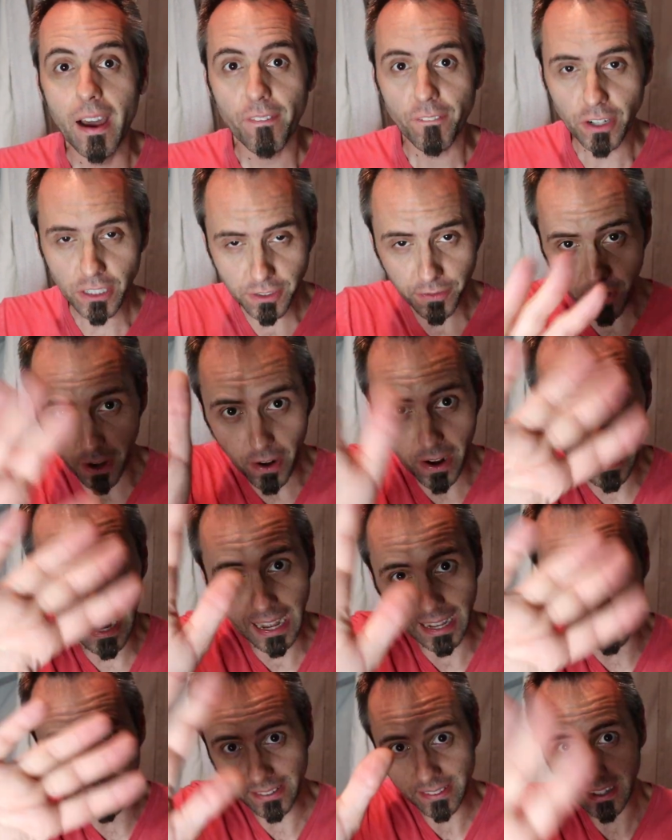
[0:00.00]
First of all,
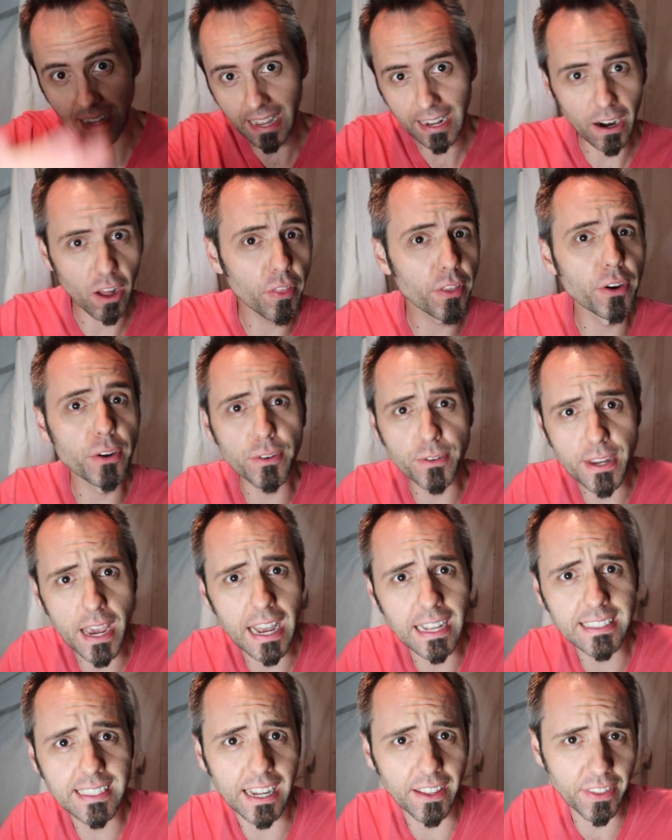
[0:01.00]
hi to all the new
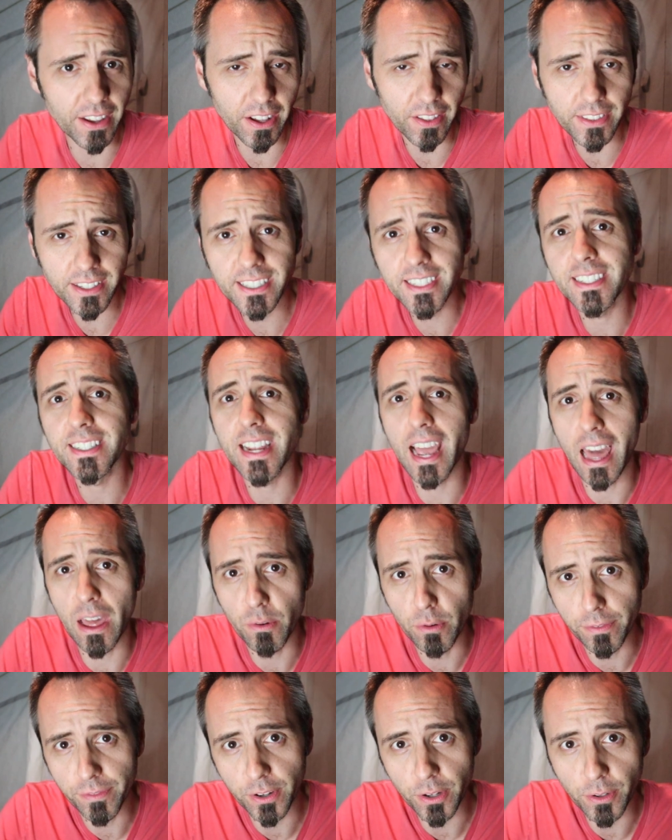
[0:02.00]
dads out there. This is
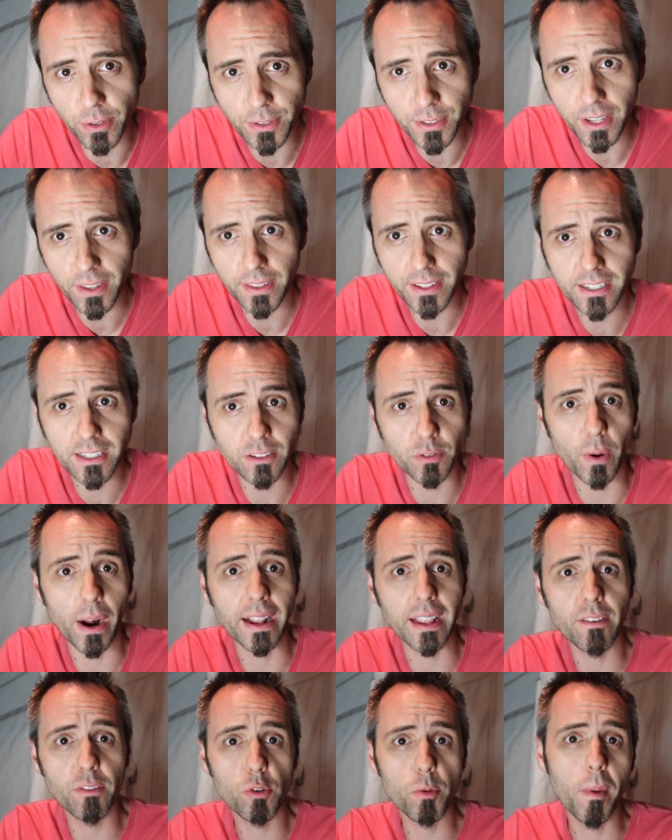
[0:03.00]
Dad Reviews. This is where
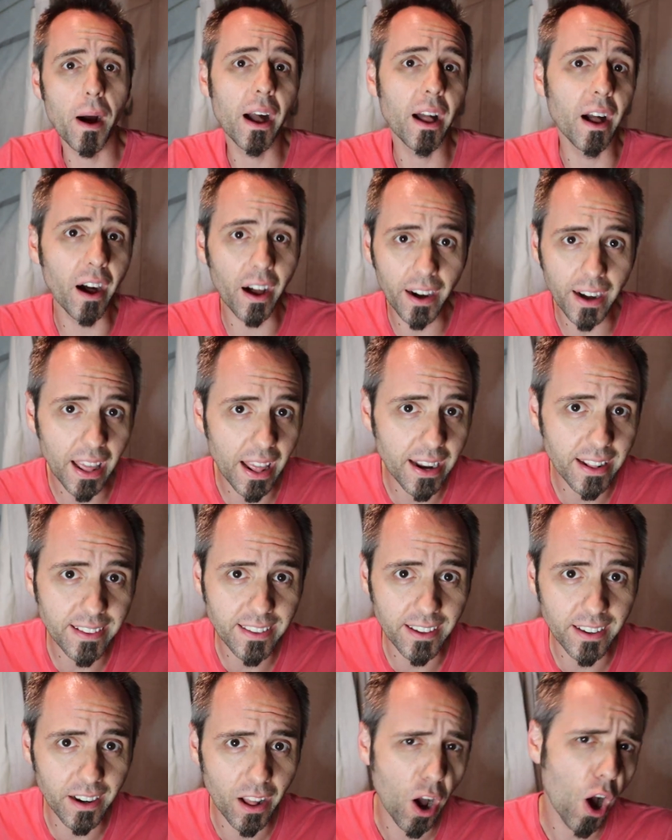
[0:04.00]
I give you my
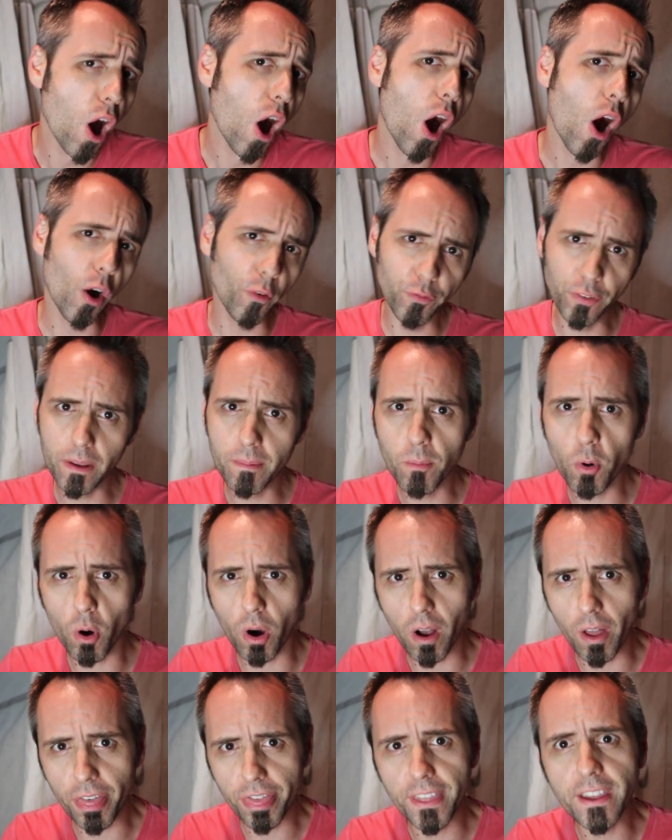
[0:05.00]
unedited, hopefully
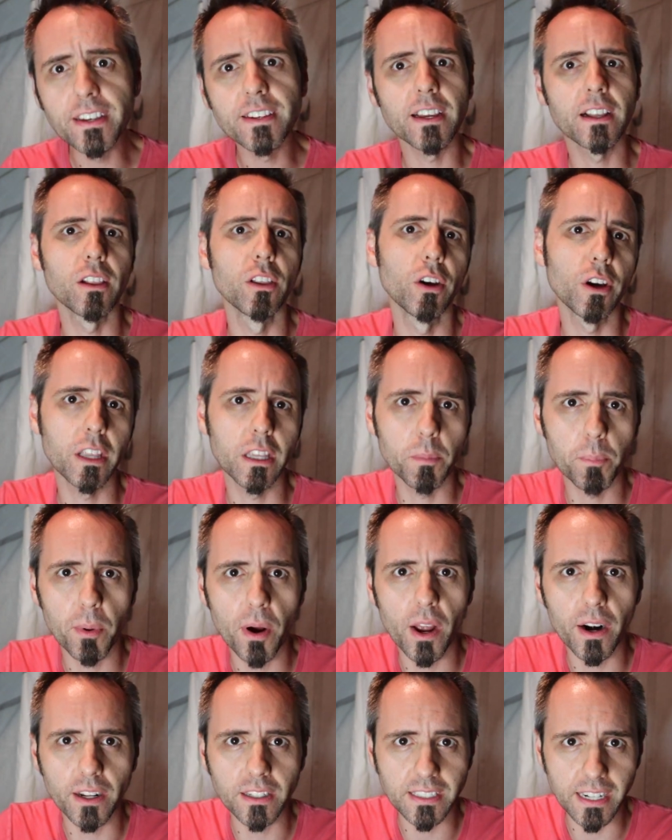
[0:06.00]
more authentic look at the
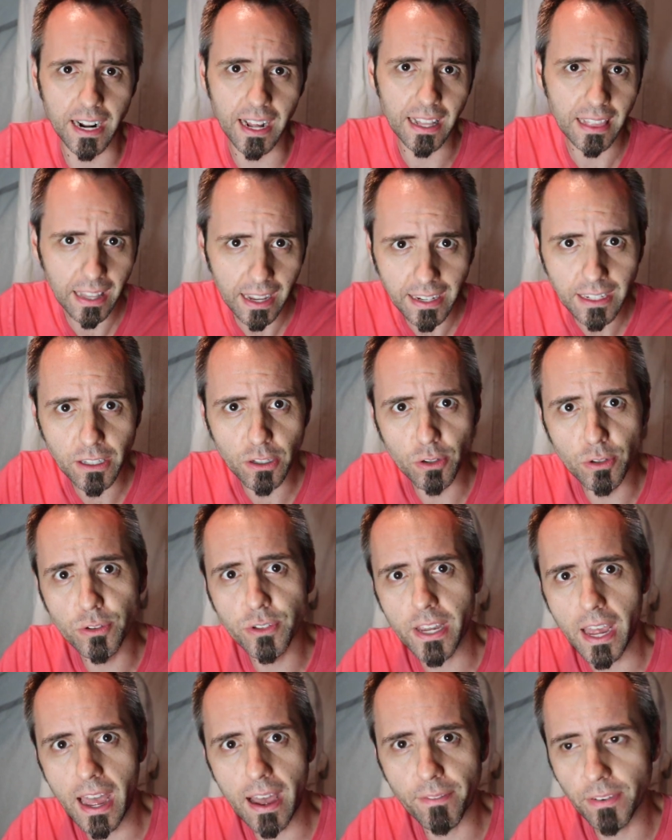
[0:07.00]
products that I like,
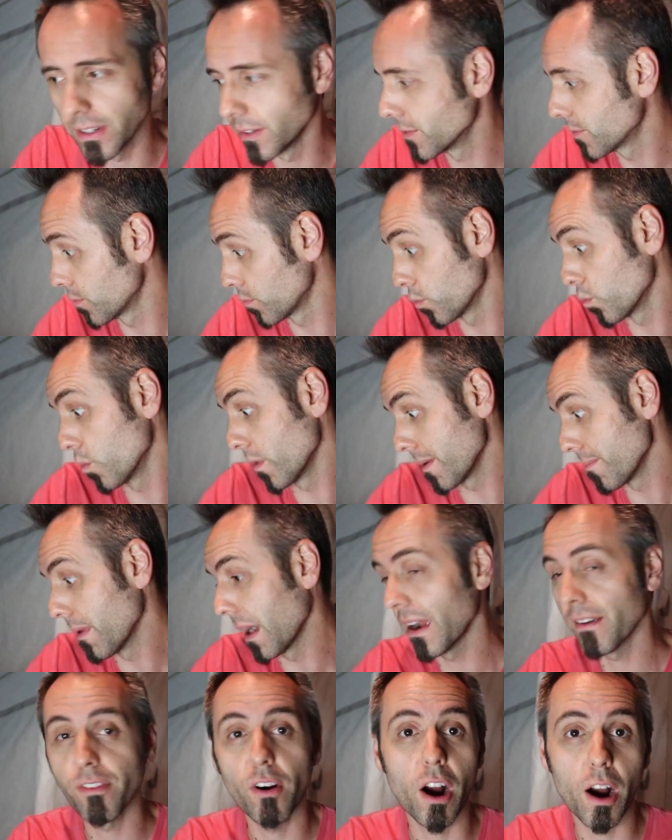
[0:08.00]
use, have, and we
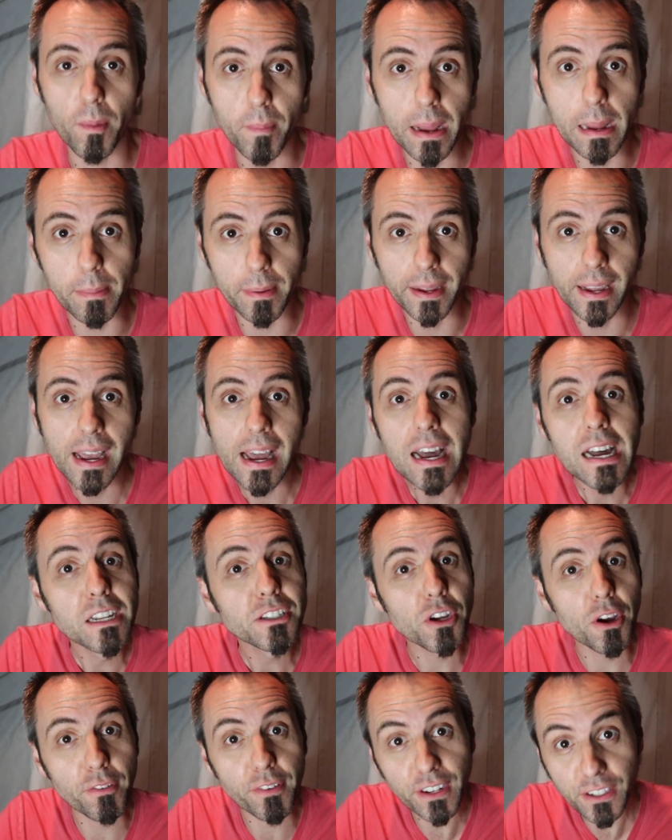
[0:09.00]
buy for our baby.
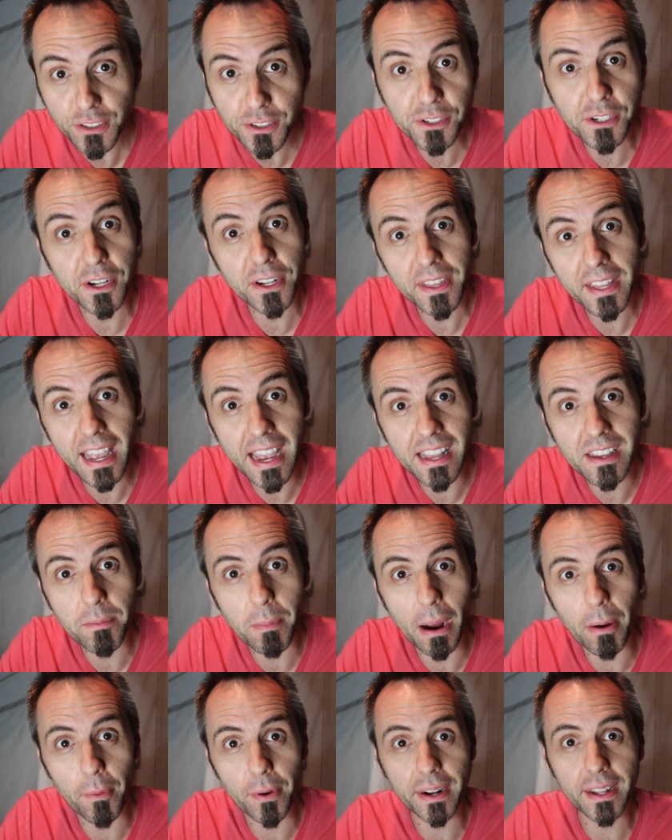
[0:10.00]
So if you're interested in that, you
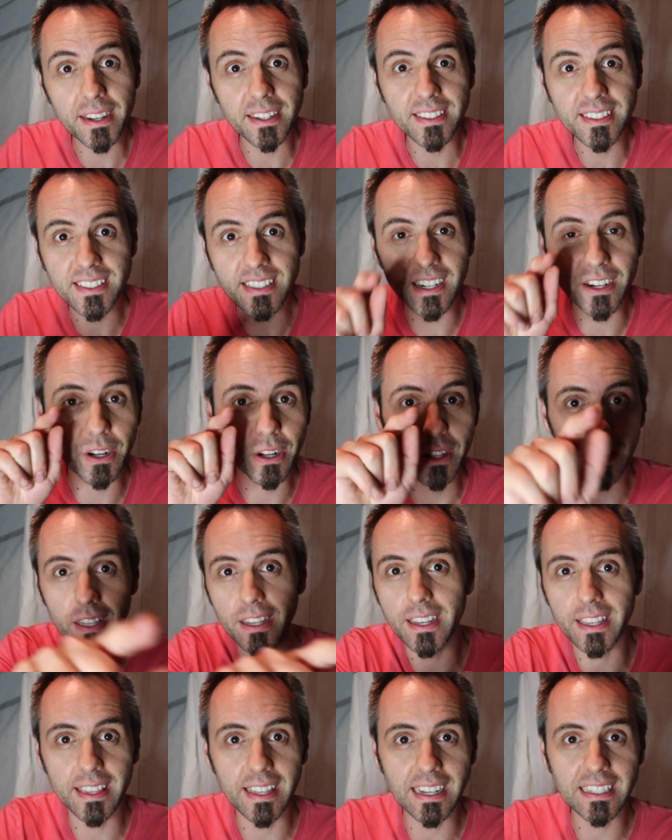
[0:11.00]
might want to consider
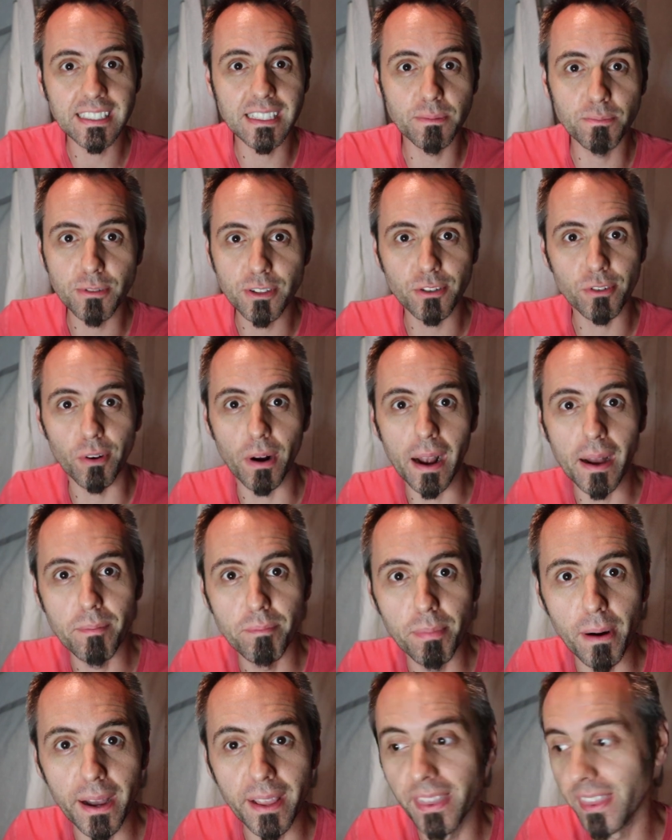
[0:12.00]
clicking that
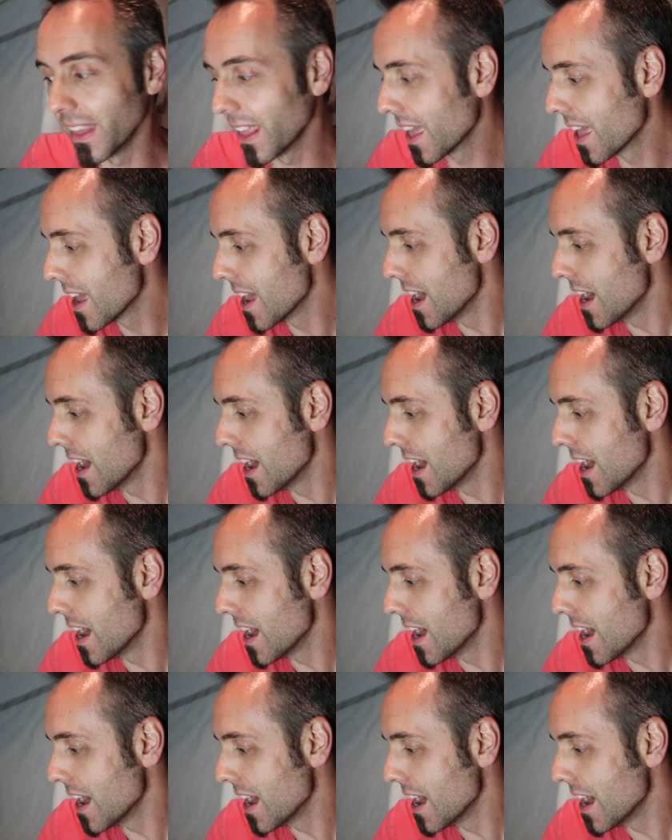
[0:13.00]
subscribe button.